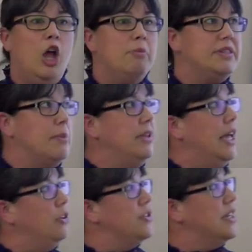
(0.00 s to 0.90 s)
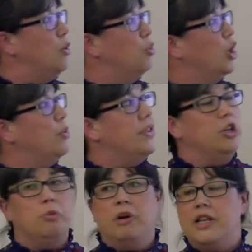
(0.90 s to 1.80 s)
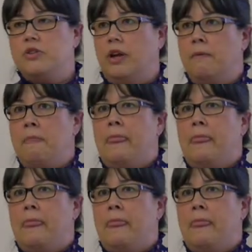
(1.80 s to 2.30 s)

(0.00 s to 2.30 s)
But some of the elders that I work with in New Brunswick,